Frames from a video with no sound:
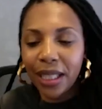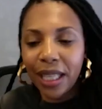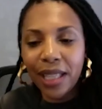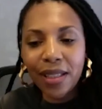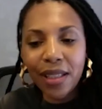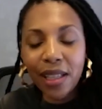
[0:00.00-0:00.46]

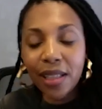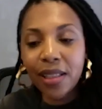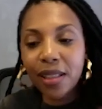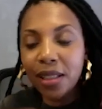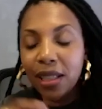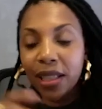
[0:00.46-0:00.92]

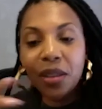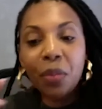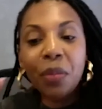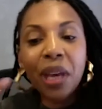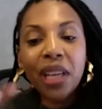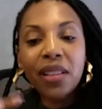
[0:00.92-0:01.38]
it's
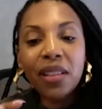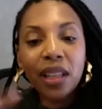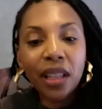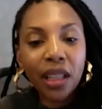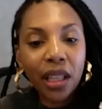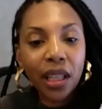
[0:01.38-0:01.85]

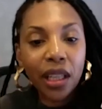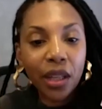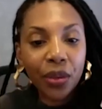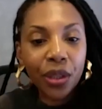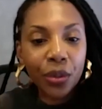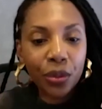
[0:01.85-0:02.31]
amazing
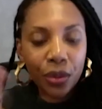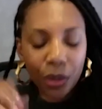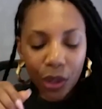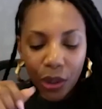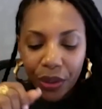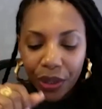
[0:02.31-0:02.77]
hearing
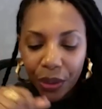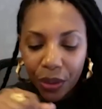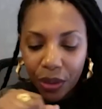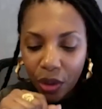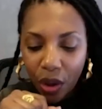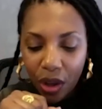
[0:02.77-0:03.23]

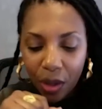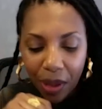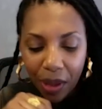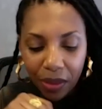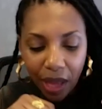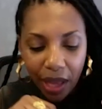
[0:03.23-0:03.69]
you talk
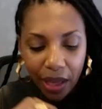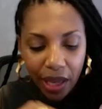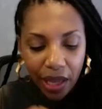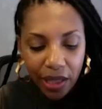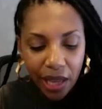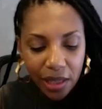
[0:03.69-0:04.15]
about that.
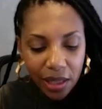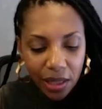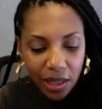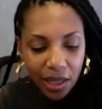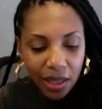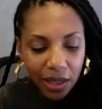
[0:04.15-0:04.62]
And that's
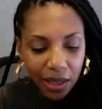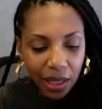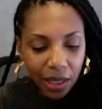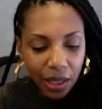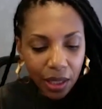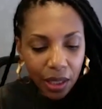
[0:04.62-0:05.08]
another
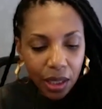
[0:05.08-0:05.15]
thing.